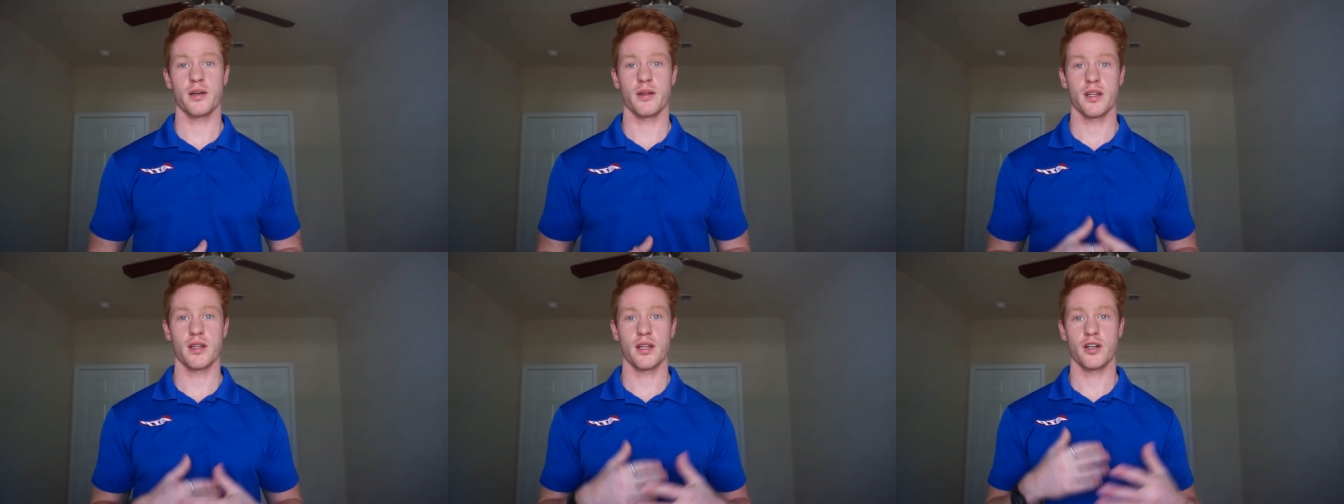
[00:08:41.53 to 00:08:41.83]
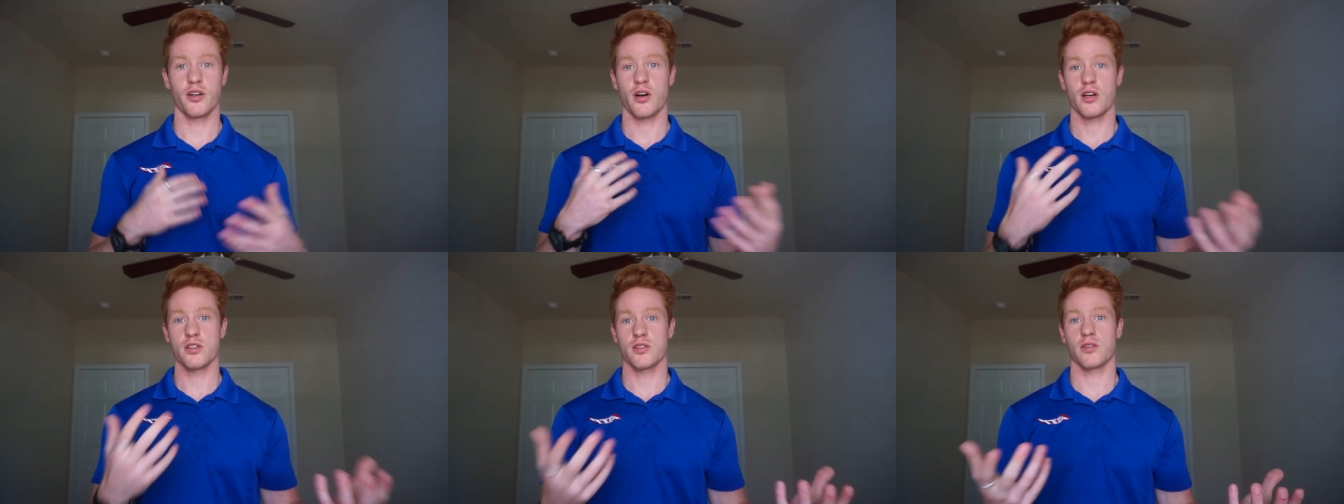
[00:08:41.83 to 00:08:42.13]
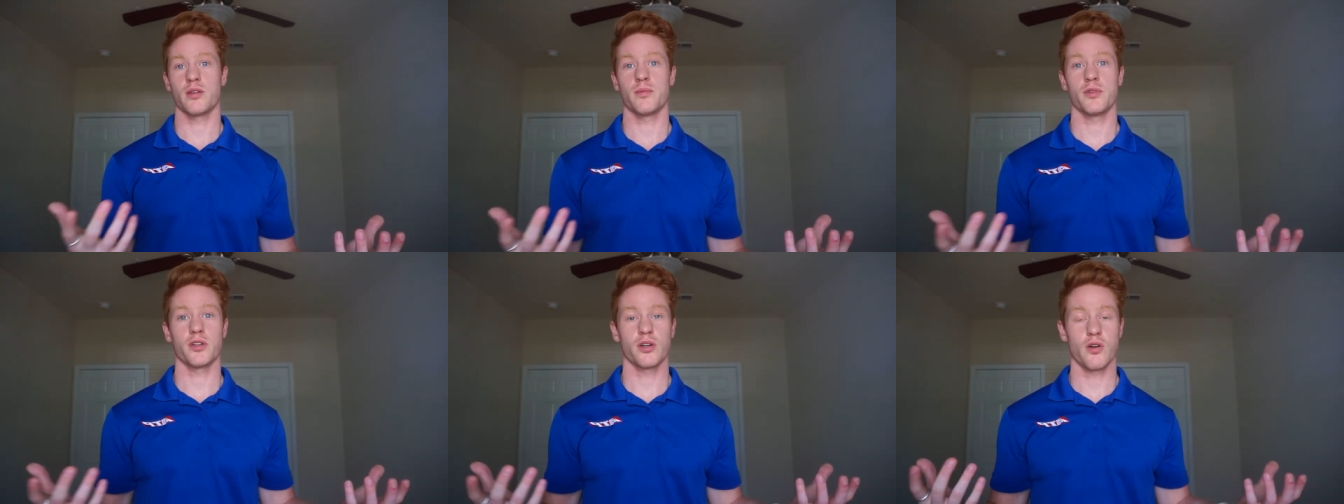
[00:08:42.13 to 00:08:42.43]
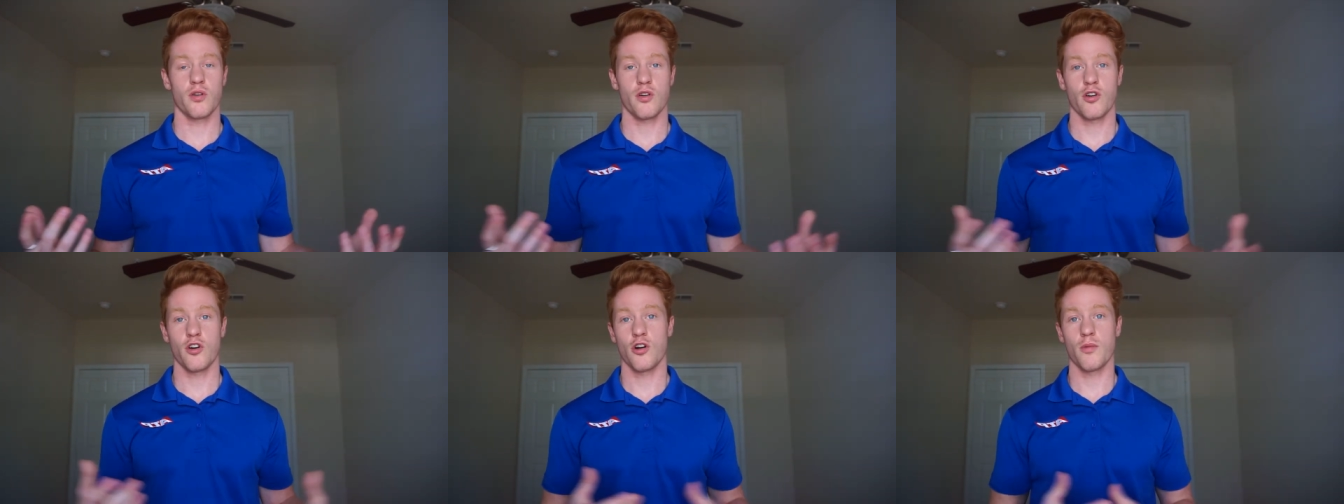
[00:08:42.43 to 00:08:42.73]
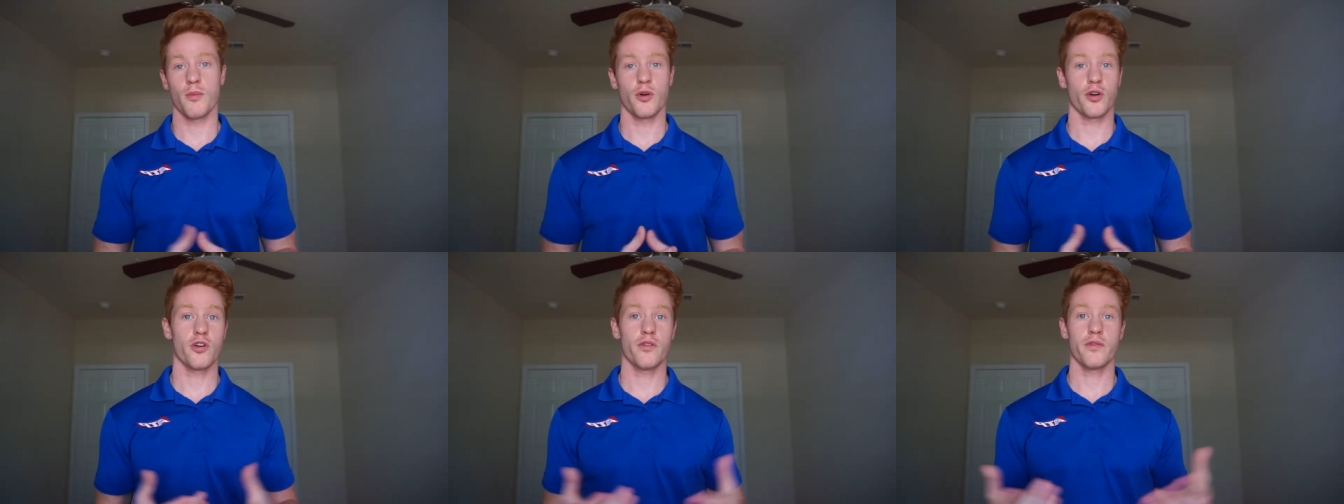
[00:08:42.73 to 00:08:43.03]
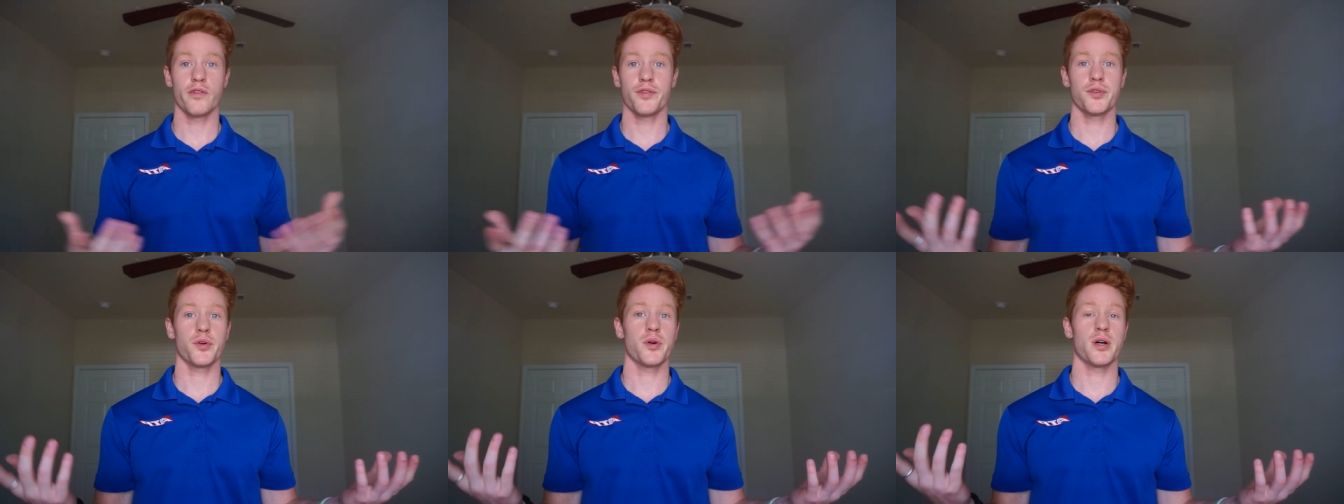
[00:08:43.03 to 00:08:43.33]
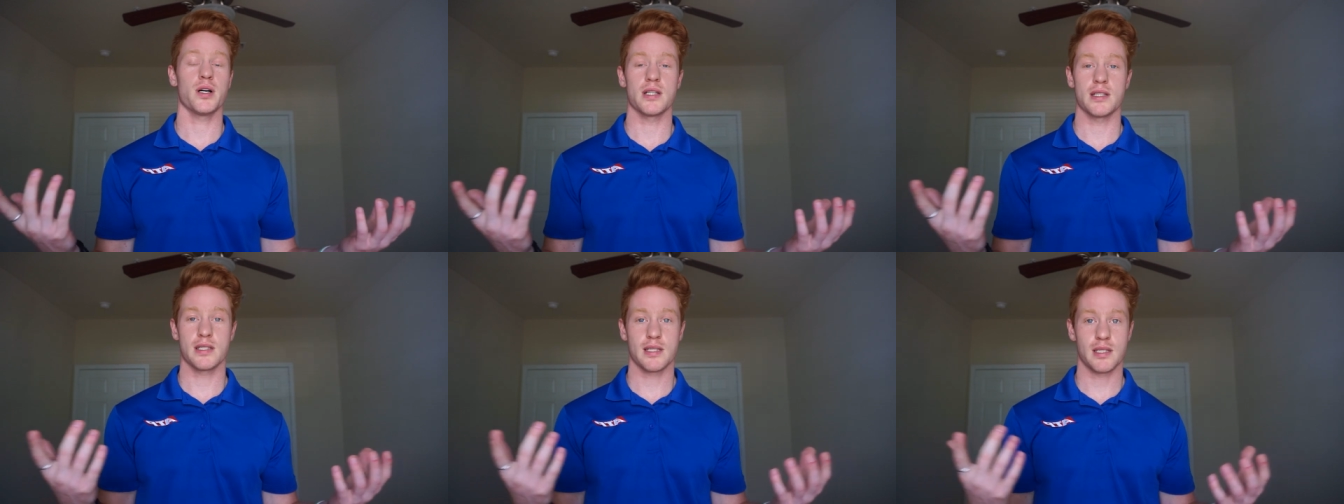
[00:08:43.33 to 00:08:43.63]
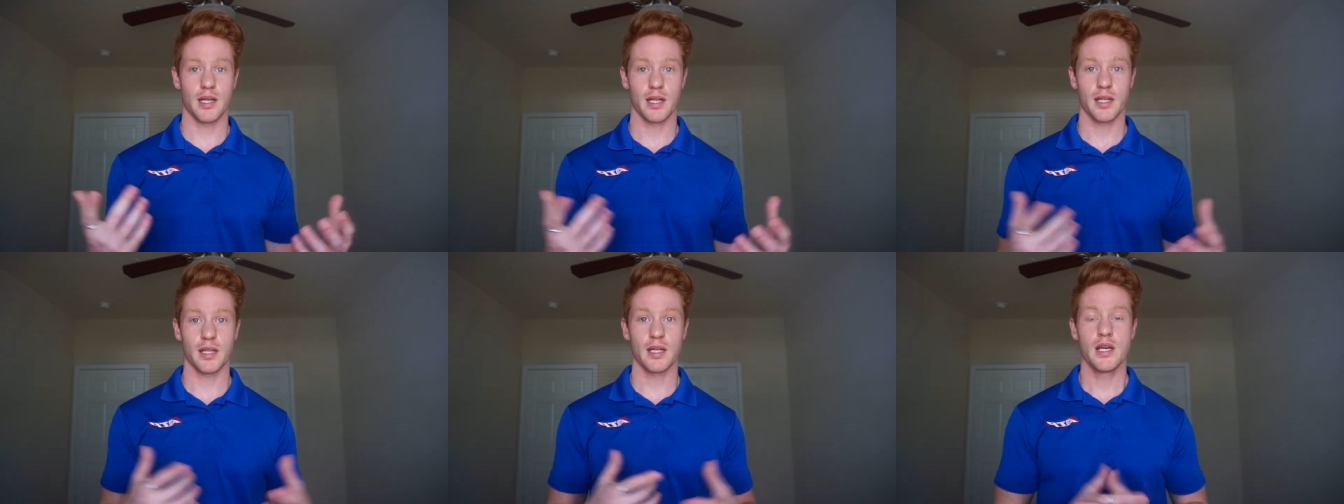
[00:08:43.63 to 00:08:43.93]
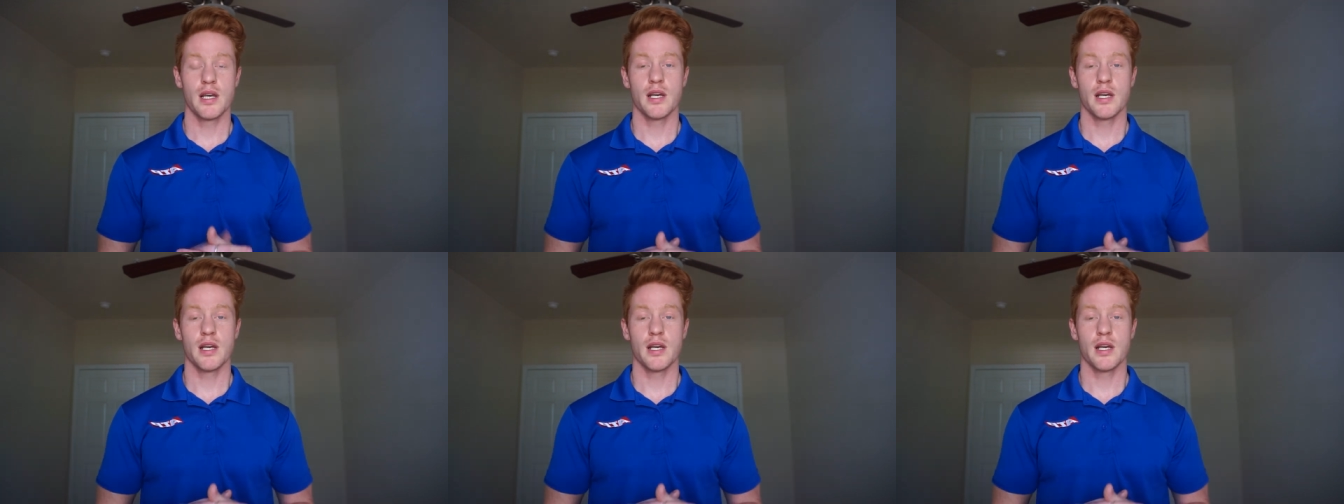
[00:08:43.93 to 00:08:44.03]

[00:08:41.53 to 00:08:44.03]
and then you're also able to go home or go wherever you want and study.